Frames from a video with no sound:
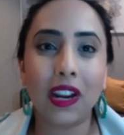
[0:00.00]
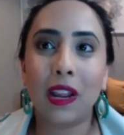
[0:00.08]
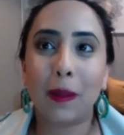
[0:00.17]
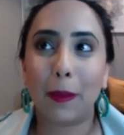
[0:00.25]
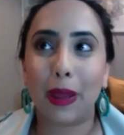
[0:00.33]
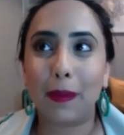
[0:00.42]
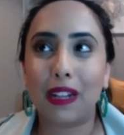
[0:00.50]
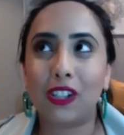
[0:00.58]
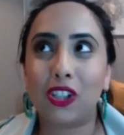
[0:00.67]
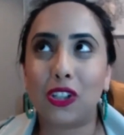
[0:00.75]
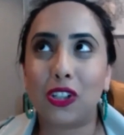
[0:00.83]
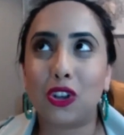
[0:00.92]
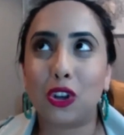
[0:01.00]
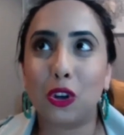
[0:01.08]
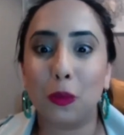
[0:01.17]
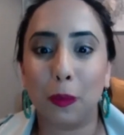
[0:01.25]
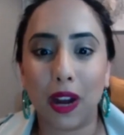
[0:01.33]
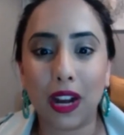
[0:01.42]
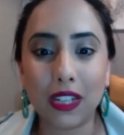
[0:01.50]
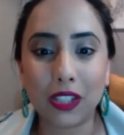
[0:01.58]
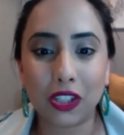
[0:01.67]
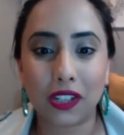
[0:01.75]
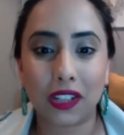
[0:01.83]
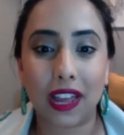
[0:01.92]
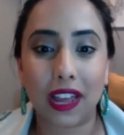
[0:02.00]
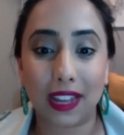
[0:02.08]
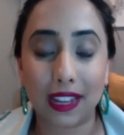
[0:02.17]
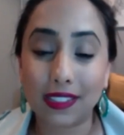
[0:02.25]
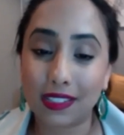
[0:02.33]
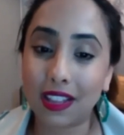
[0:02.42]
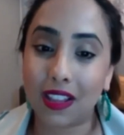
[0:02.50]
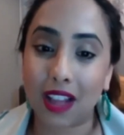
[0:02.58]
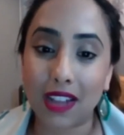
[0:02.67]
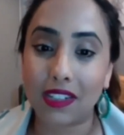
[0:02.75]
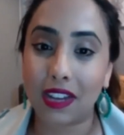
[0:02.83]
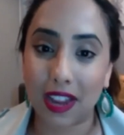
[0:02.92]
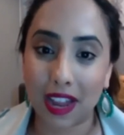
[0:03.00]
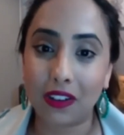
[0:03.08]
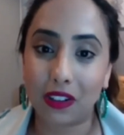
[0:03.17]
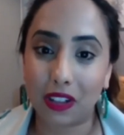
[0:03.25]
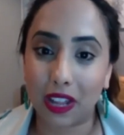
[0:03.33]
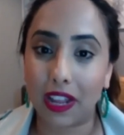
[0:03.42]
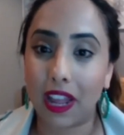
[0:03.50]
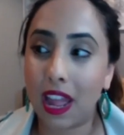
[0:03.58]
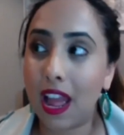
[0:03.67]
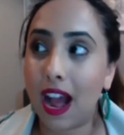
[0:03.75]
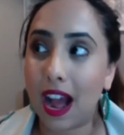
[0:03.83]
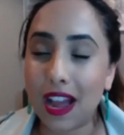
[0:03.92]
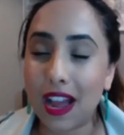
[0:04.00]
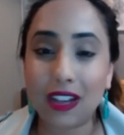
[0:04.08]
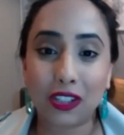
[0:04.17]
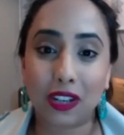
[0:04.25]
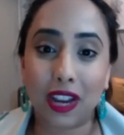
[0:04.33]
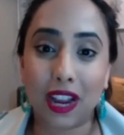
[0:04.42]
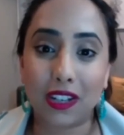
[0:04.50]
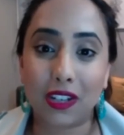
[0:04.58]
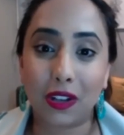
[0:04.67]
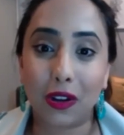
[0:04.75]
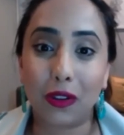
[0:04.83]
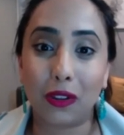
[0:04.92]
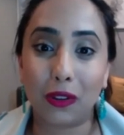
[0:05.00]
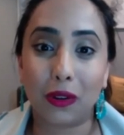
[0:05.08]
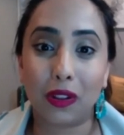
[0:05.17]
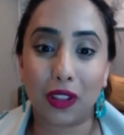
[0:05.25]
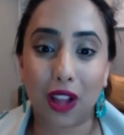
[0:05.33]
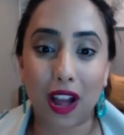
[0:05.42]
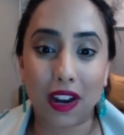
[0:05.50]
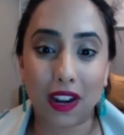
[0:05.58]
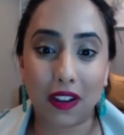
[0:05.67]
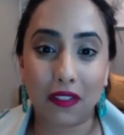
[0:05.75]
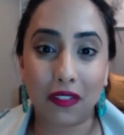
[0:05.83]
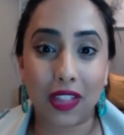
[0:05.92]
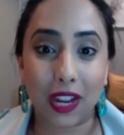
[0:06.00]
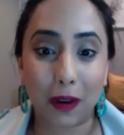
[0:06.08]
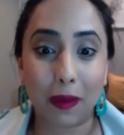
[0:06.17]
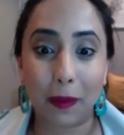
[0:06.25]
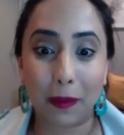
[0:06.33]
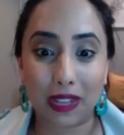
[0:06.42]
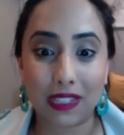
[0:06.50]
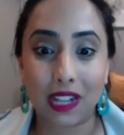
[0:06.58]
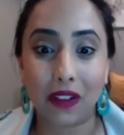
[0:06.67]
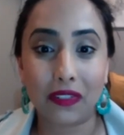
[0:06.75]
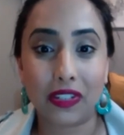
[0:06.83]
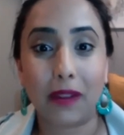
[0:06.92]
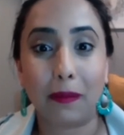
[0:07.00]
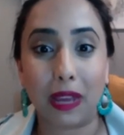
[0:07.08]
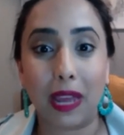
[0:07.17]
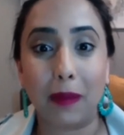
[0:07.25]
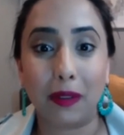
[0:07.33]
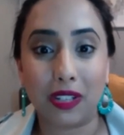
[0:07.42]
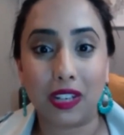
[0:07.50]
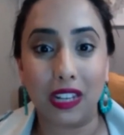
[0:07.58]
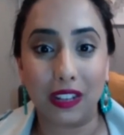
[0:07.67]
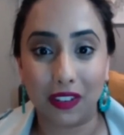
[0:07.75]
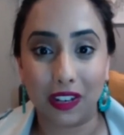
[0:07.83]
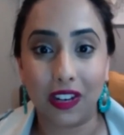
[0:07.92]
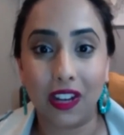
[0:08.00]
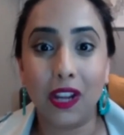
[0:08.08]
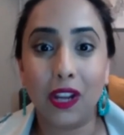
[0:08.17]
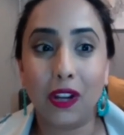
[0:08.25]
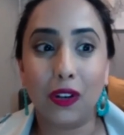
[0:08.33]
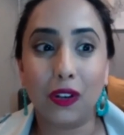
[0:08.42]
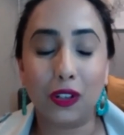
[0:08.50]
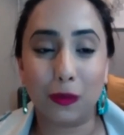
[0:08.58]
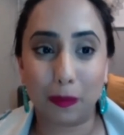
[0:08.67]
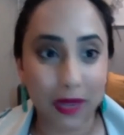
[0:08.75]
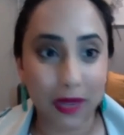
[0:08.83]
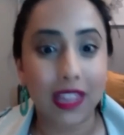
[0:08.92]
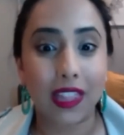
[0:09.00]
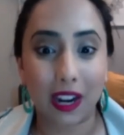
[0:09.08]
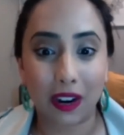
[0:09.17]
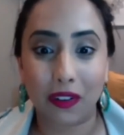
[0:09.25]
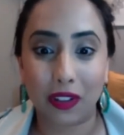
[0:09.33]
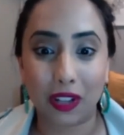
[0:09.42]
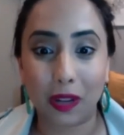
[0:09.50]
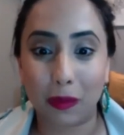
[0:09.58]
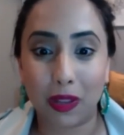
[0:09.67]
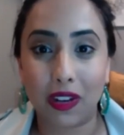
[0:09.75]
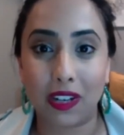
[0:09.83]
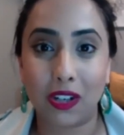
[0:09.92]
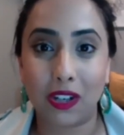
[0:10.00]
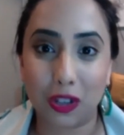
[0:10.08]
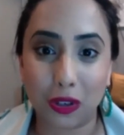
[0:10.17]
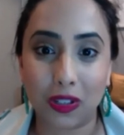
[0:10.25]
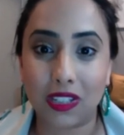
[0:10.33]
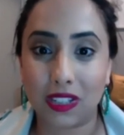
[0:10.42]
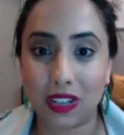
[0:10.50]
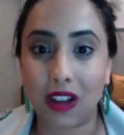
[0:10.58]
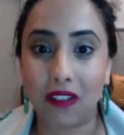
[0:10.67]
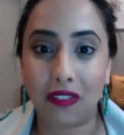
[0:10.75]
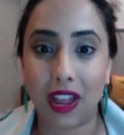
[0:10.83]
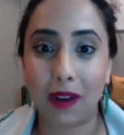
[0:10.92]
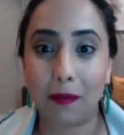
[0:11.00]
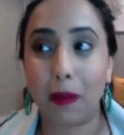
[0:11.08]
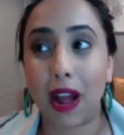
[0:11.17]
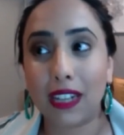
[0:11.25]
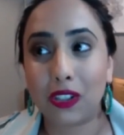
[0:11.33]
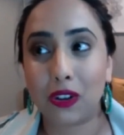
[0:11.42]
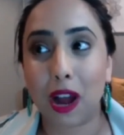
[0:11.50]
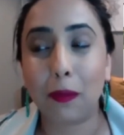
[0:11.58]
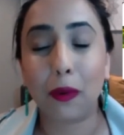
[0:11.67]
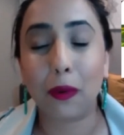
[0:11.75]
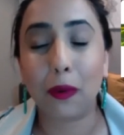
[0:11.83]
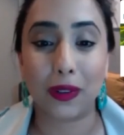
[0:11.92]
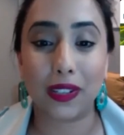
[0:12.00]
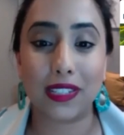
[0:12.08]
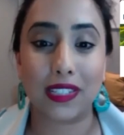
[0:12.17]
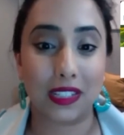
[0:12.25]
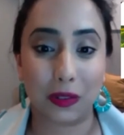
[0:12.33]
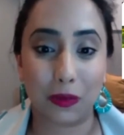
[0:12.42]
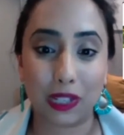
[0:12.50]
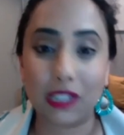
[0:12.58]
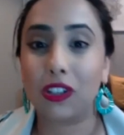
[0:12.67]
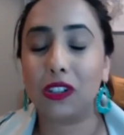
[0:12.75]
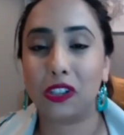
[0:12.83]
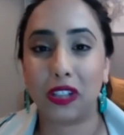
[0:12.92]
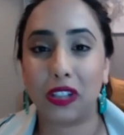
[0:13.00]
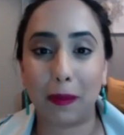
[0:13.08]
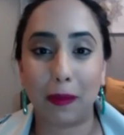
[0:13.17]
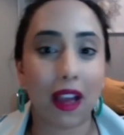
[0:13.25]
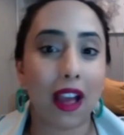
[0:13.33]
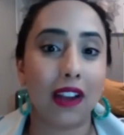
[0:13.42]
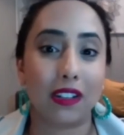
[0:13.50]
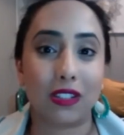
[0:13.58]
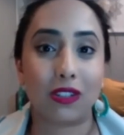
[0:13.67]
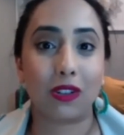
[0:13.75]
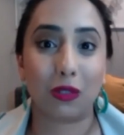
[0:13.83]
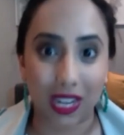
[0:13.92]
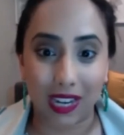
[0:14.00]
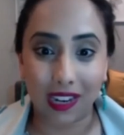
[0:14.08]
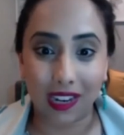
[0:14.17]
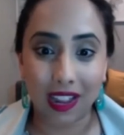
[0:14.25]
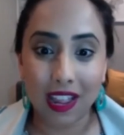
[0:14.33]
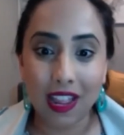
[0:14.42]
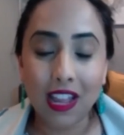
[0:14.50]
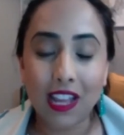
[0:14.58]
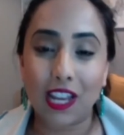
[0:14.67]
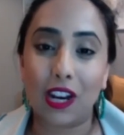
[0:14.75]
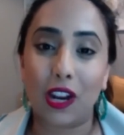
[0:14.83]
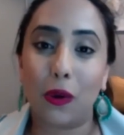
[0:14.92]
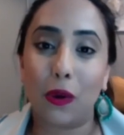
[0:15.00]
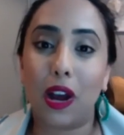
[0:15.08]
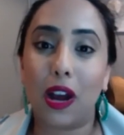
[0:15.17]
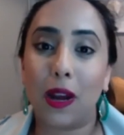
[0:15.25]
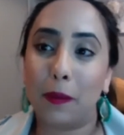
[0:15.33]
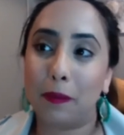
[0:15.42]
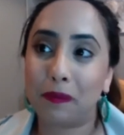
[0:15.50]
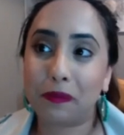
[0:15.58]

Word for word: maybe it's just too much. Like, it's a lot to handle. Like, I actually had to go through a lot of therapy myself to be able to even be there for the community to do this stuff. And mind you, I'm only doing this as a researcher, like behind a screen, you know? Um,